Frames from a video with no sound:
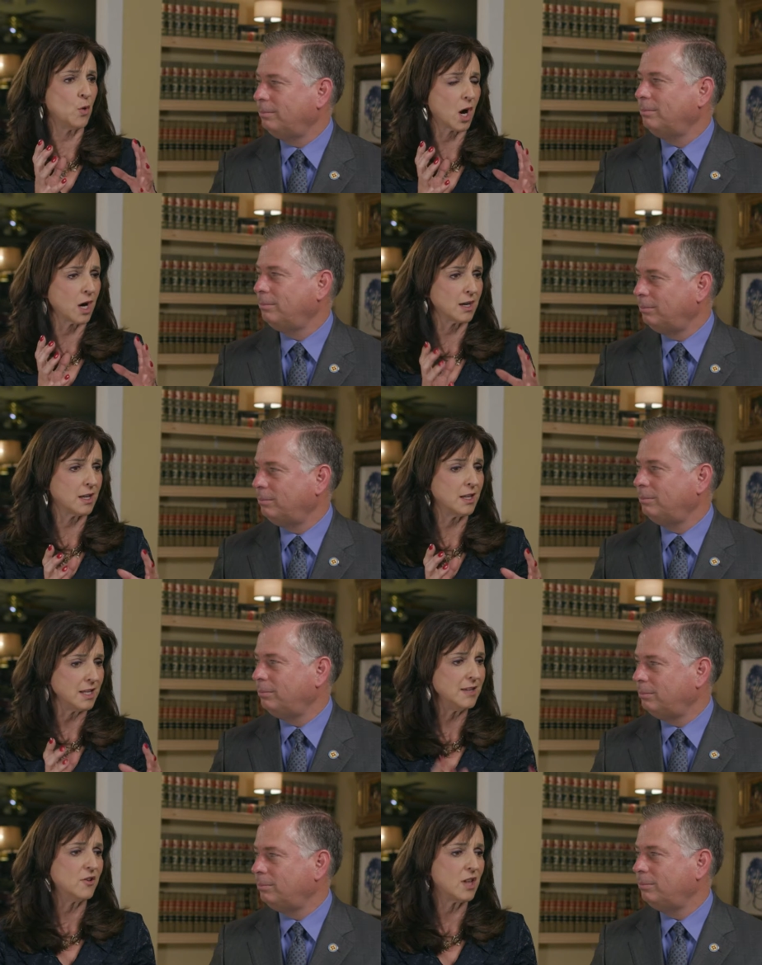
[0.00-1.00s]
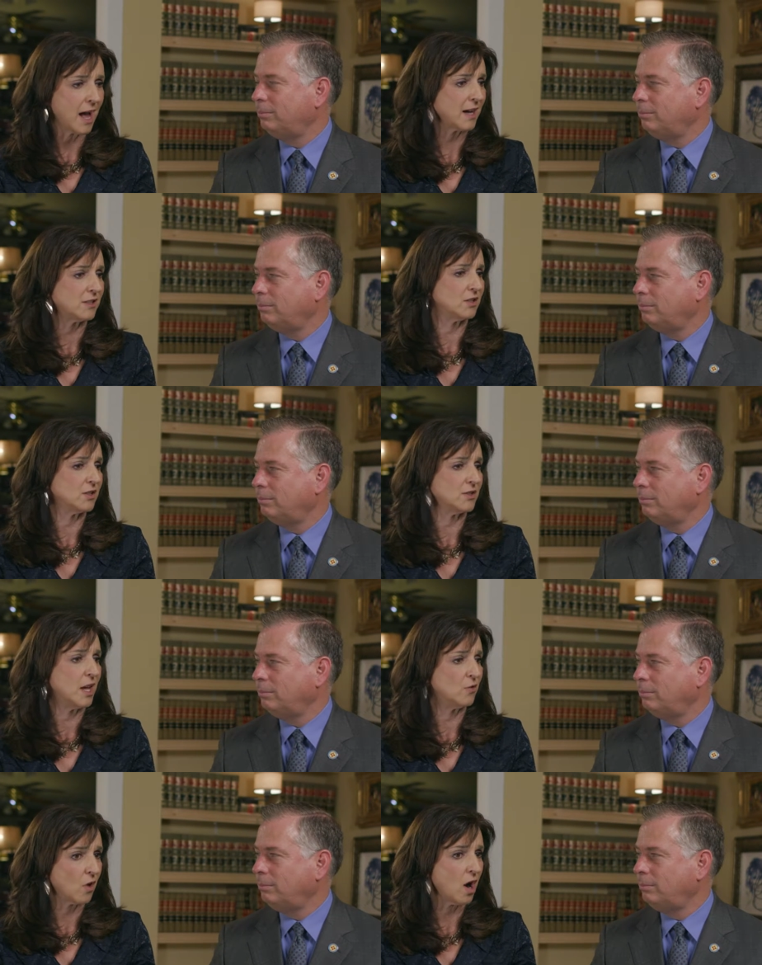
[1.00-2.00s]
Speaker 1: who are evil actors
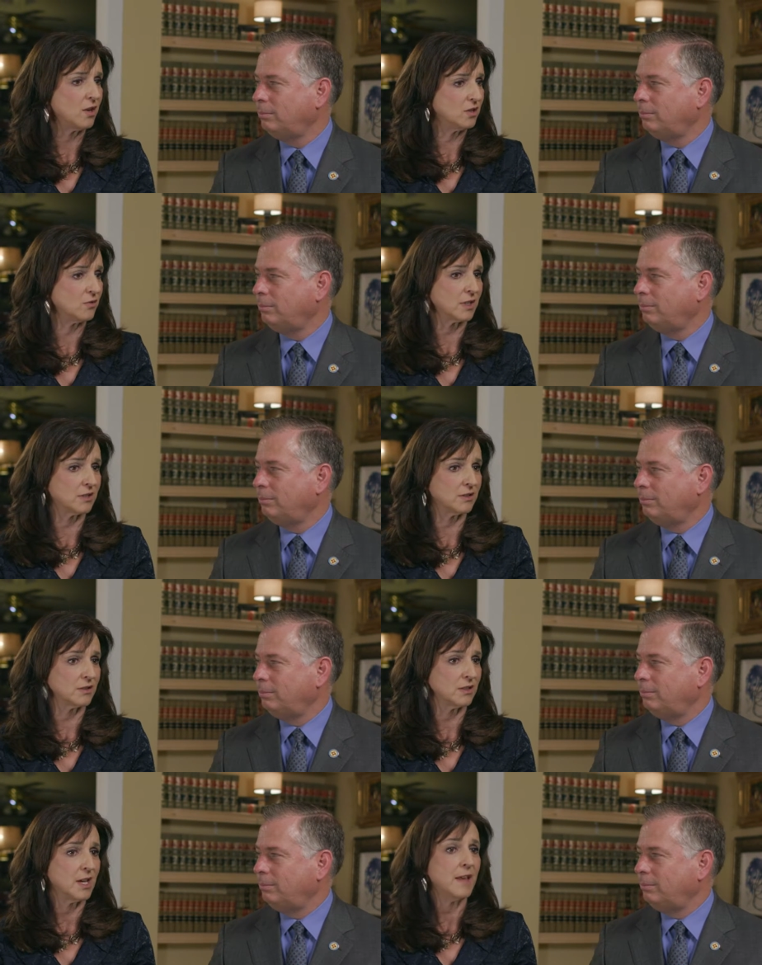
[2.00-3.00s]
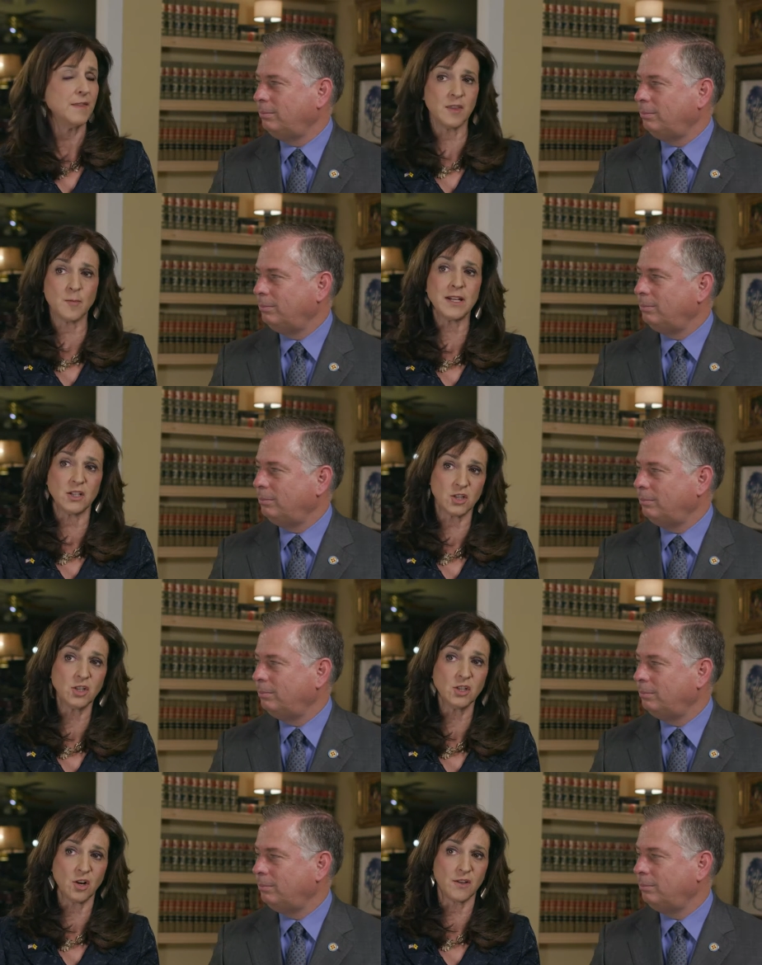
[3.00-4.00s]
and wrongdoers, then the money
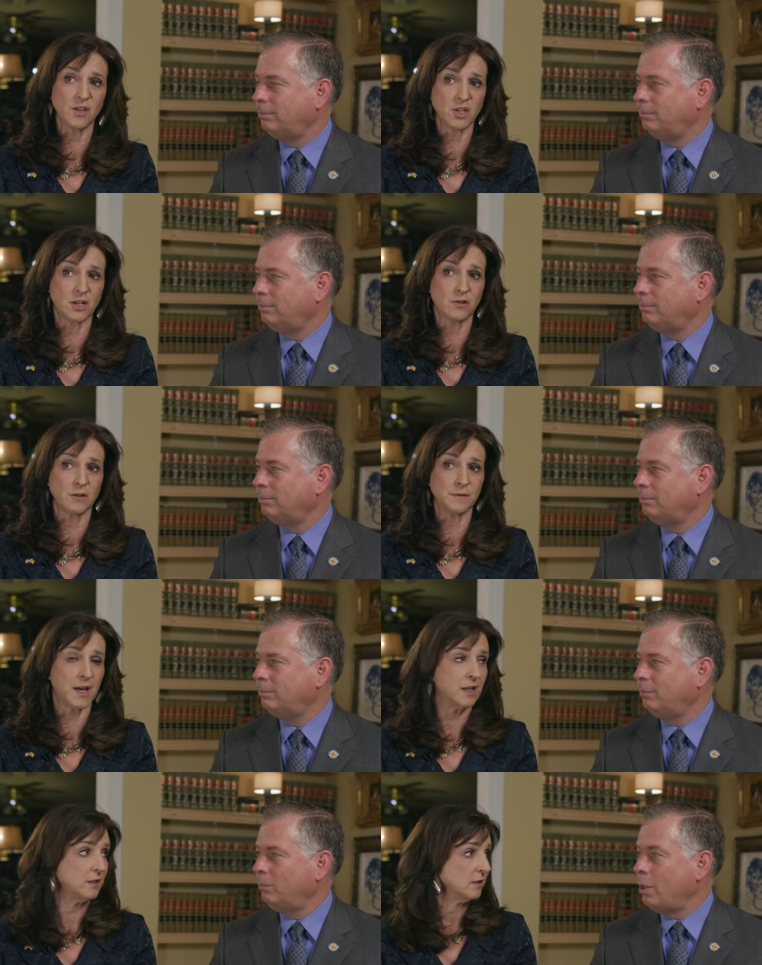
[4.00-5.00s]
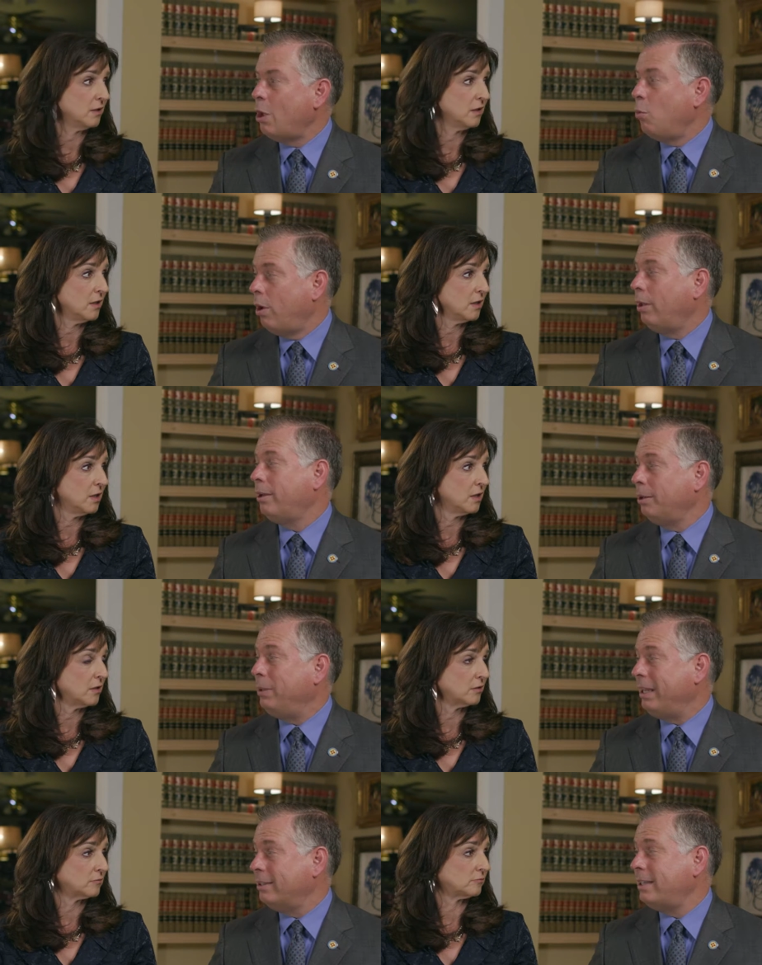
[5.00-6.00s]
should go to the general fund.
Speaker 2: Well, it could
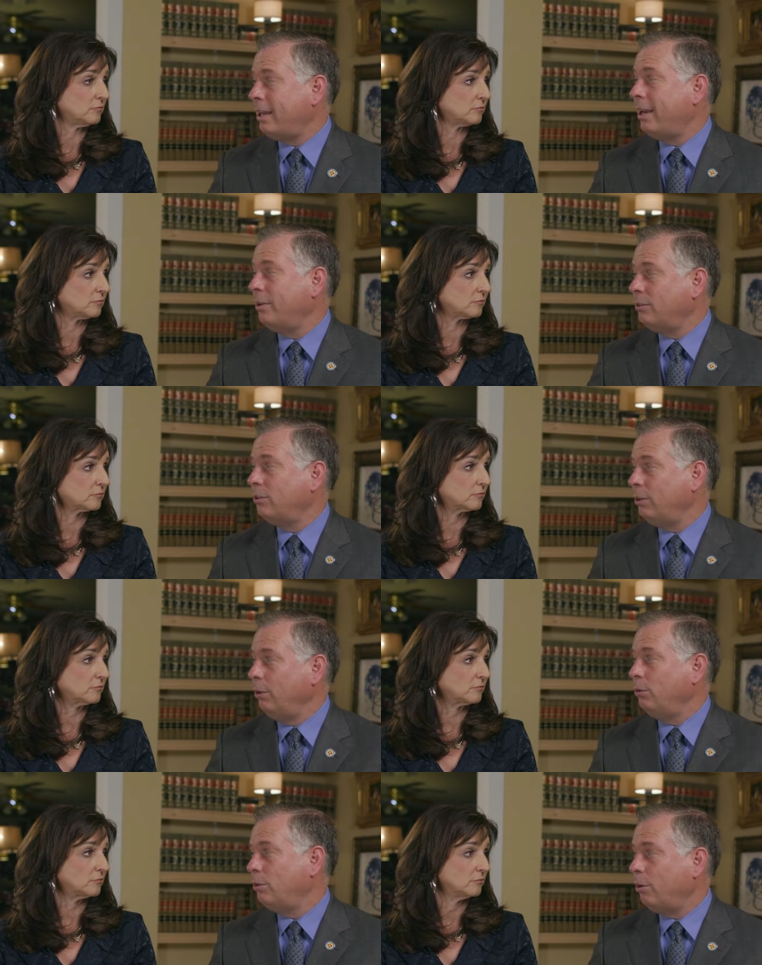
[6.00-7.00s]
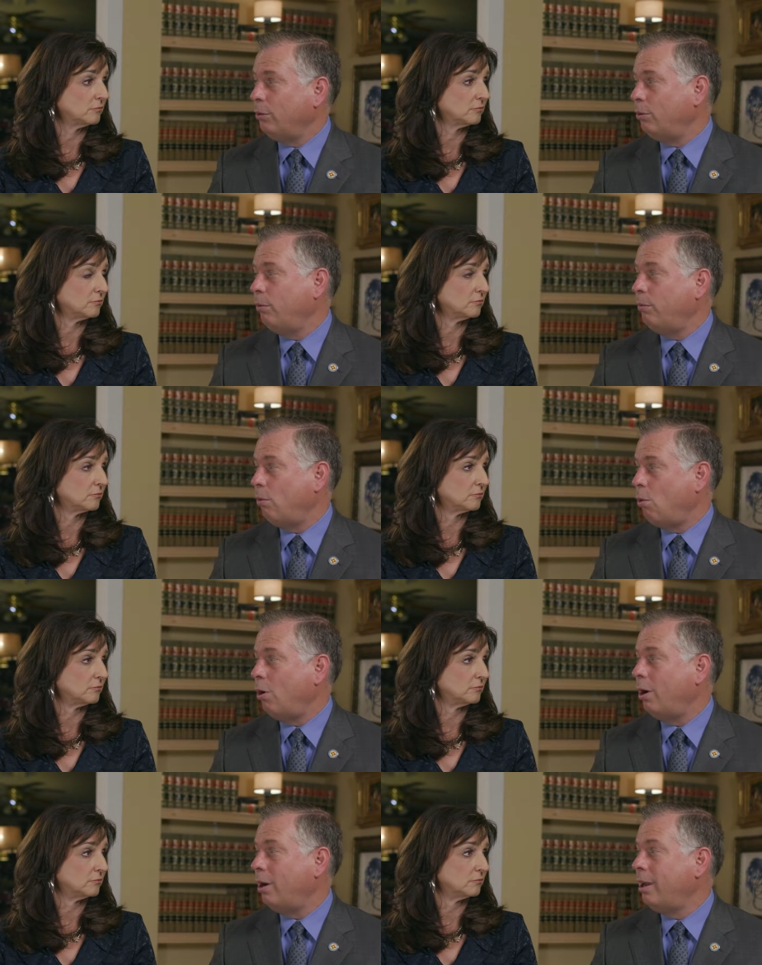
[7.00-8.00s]
because that allows us to use it also
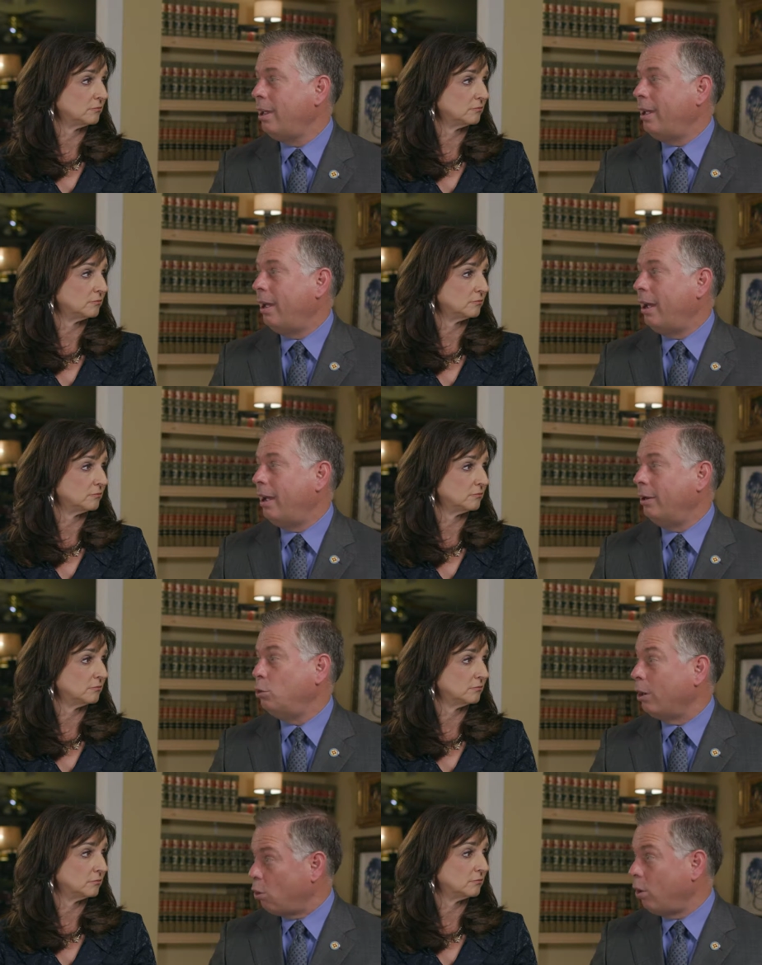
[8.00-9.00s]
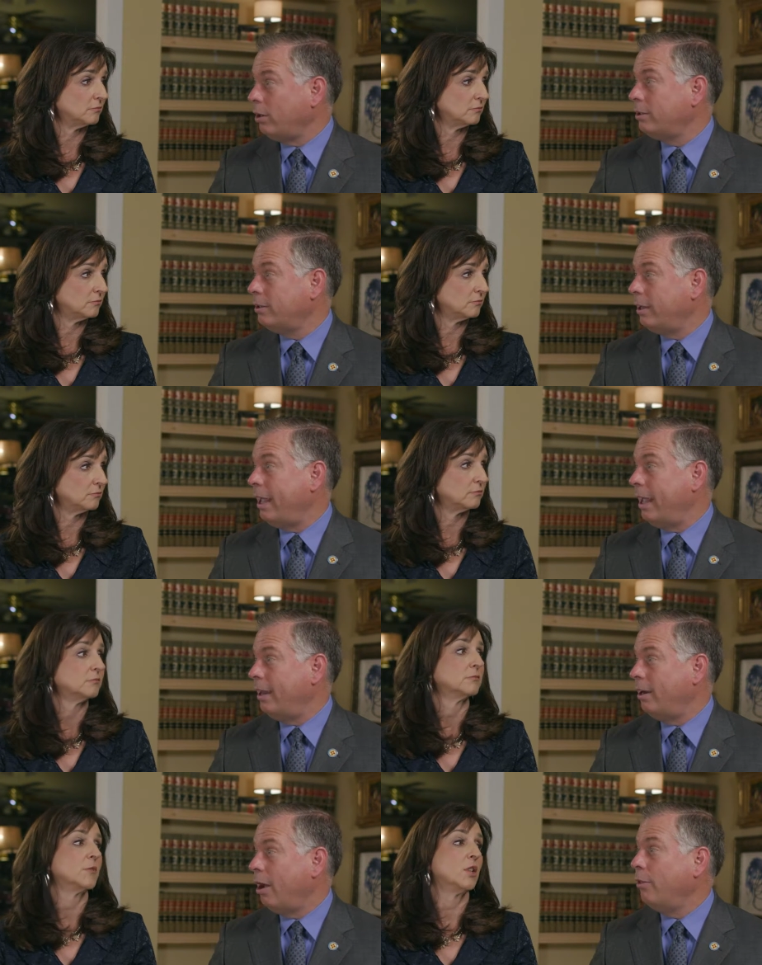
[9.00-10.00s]
for uh, drug court
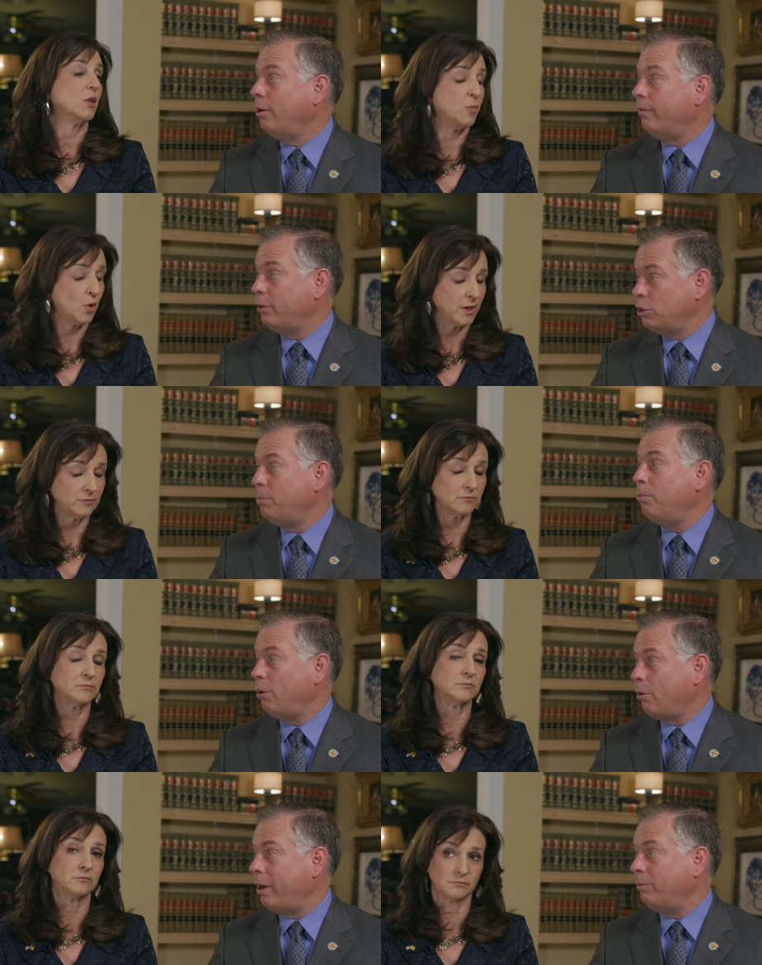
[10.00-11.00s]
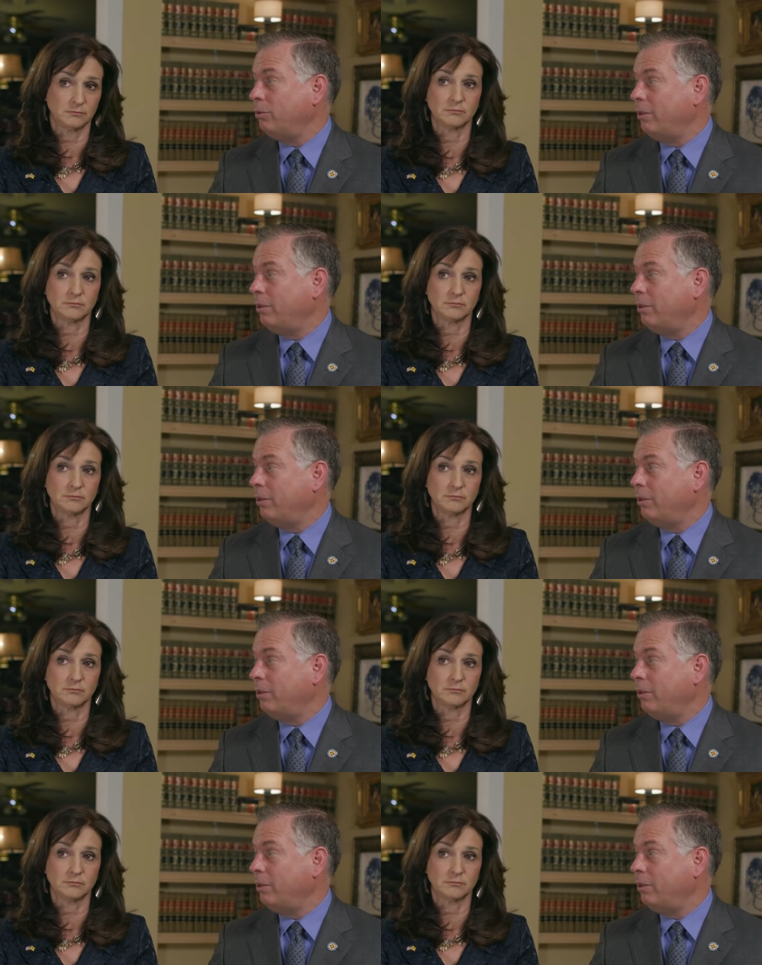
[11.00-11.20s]
and other Good diversion point. programs